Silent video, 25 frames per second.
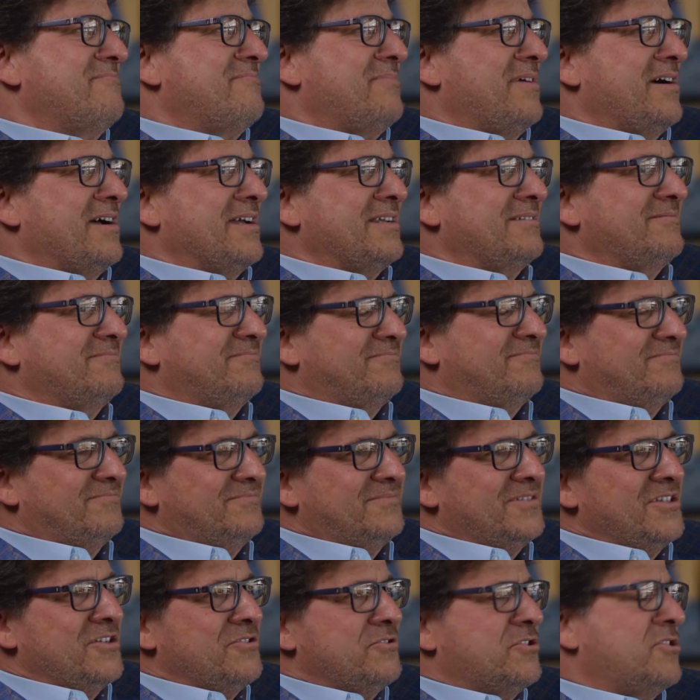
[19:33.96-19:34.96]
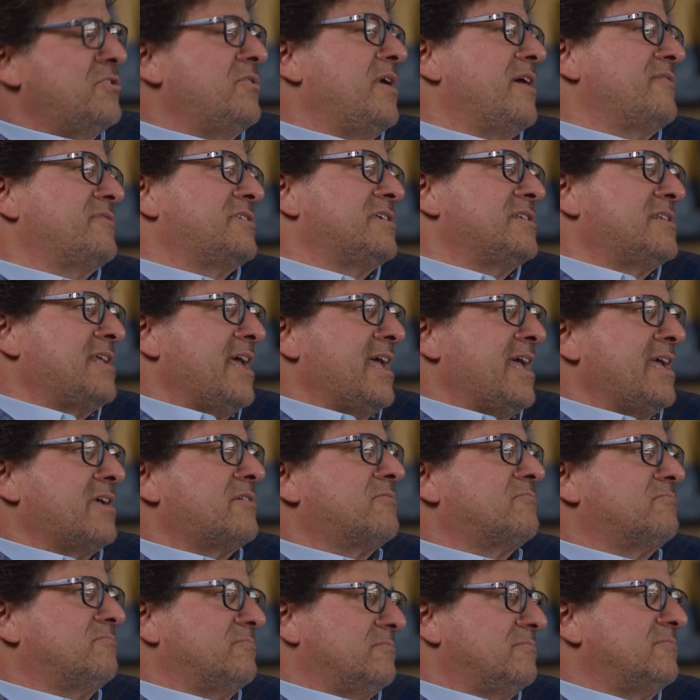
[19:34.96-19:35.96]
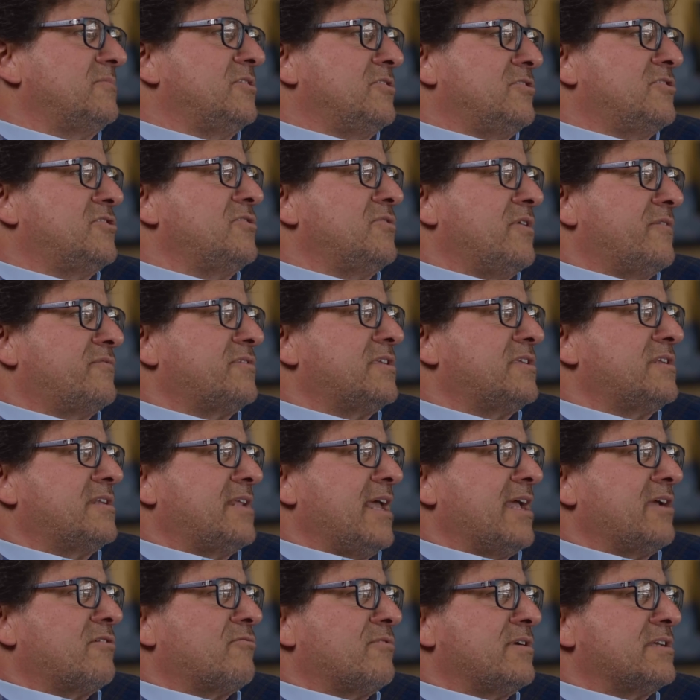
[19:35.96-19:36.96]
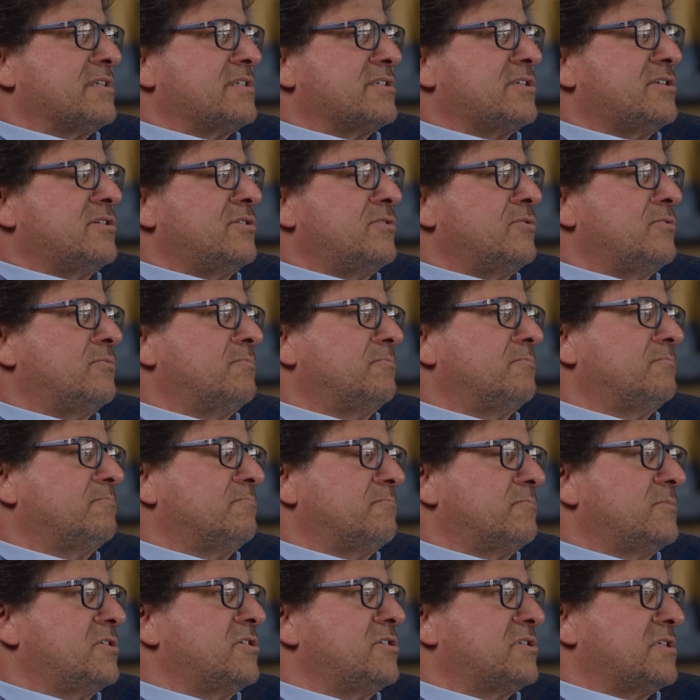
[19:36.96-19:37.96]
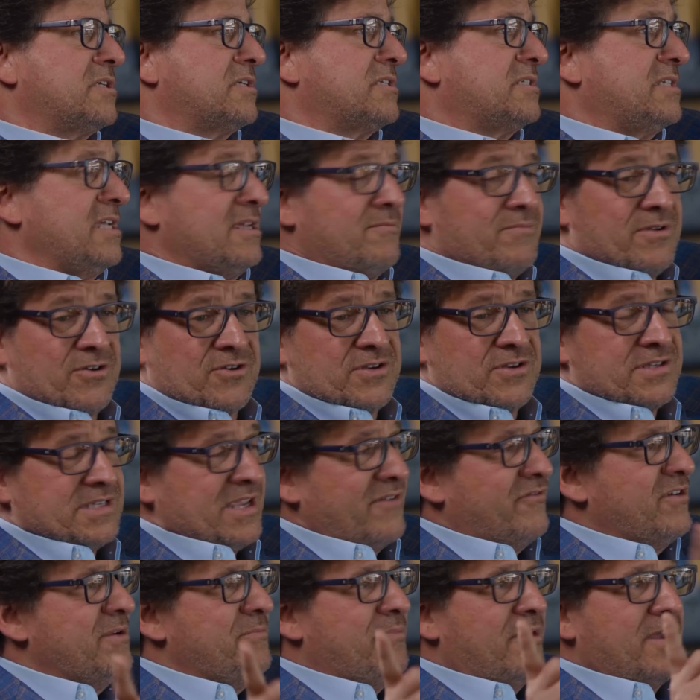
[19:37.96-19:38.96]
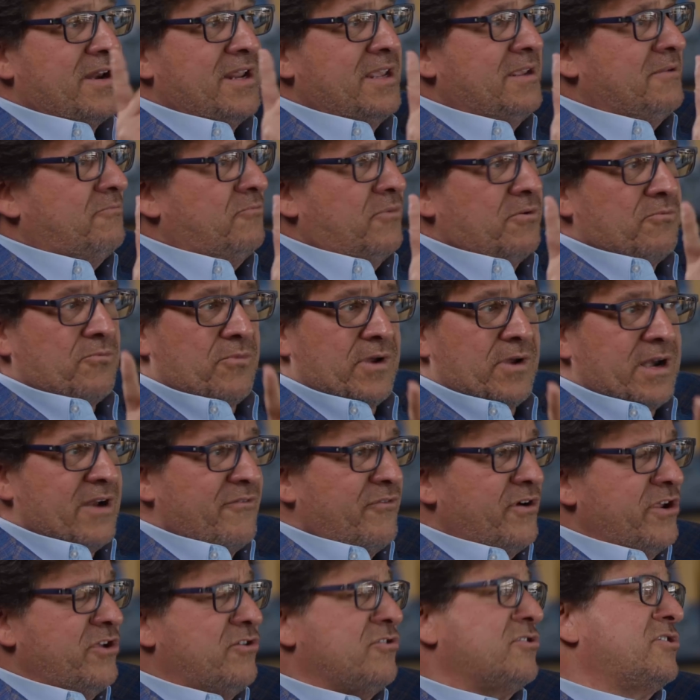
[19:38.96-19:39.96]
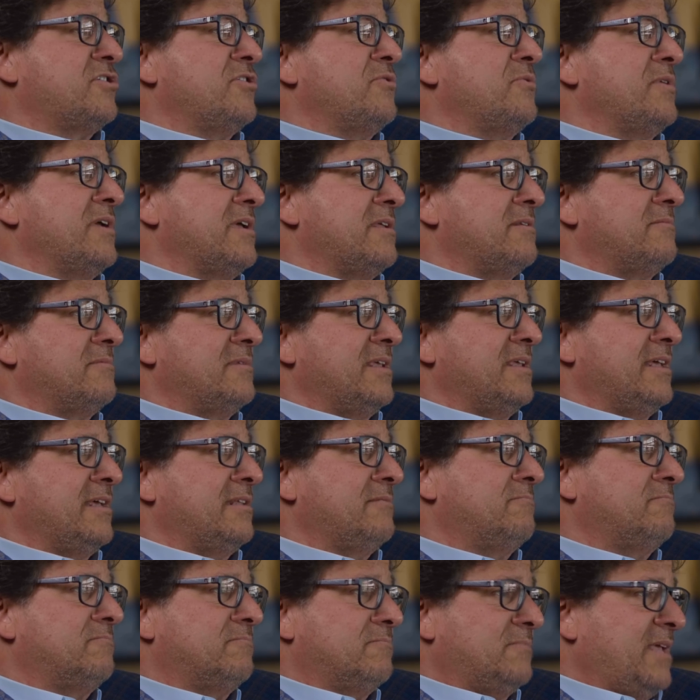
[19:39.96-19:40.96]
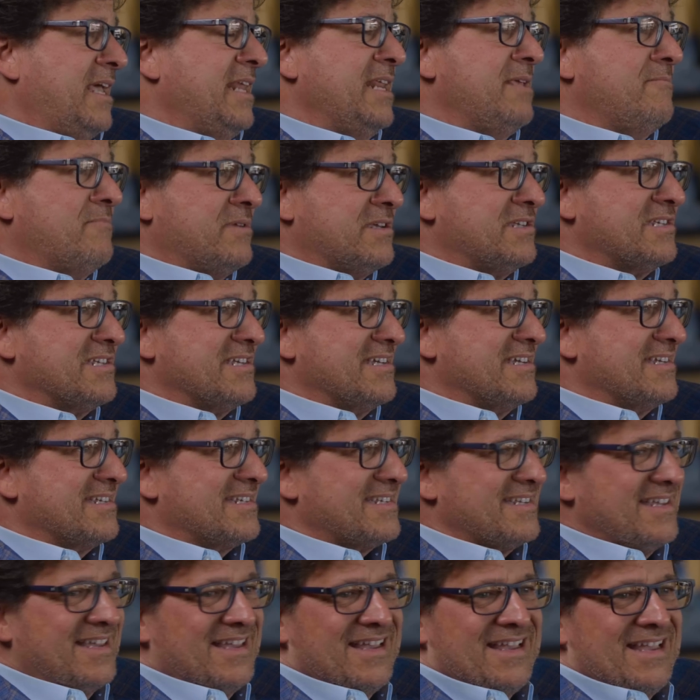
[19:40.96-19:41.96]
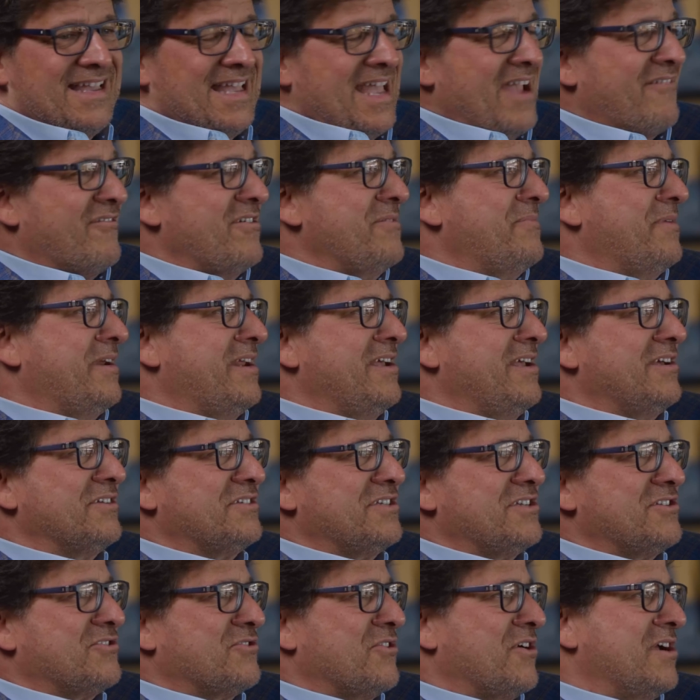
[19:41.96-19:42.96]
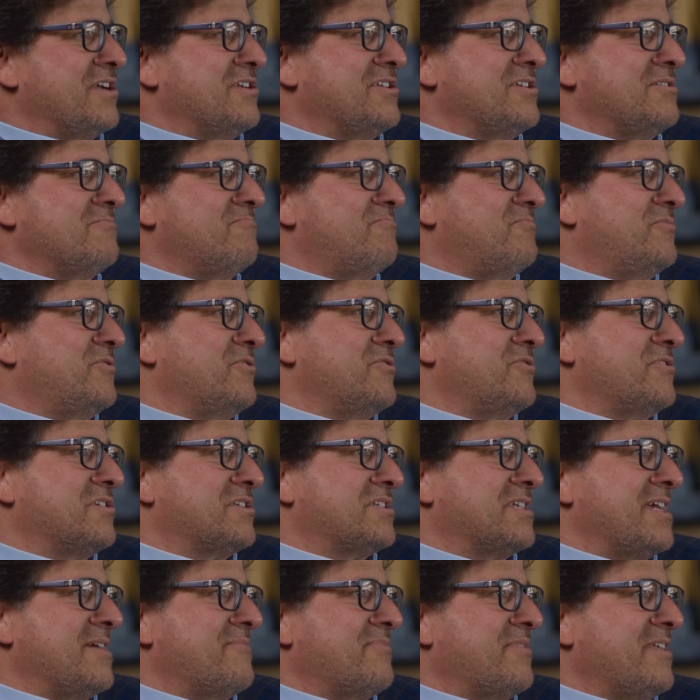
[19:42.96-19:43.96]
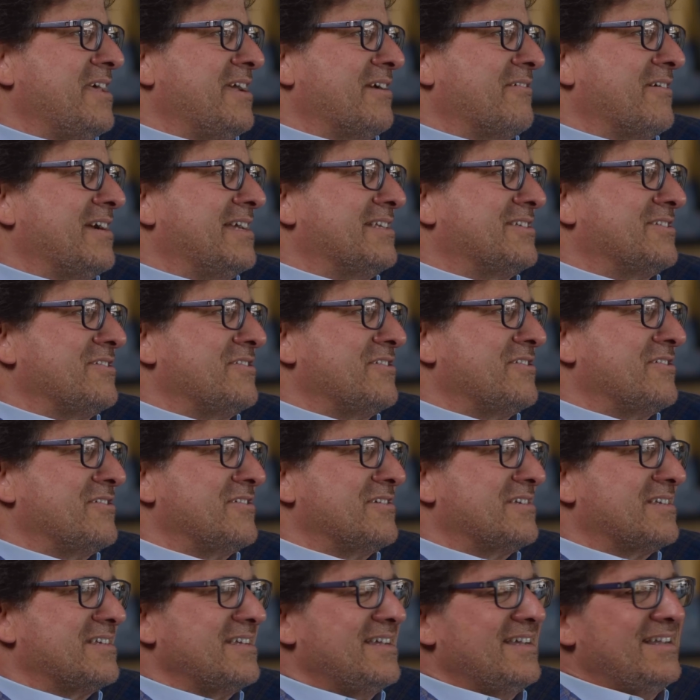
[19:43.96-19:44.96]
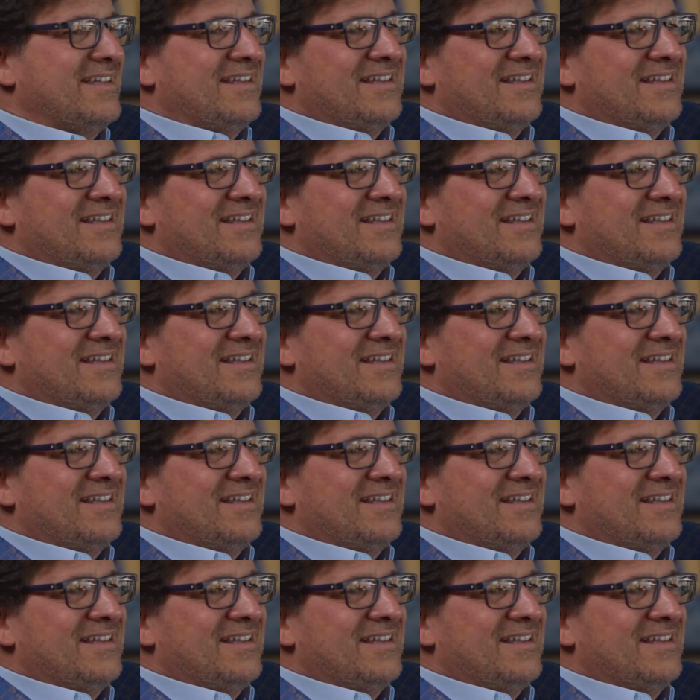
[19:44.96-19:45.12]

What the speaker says: but you do have to take risks to succeed, because everybody, whatever you're doing in any business, everybody else is trying to do the same thing, right? So there's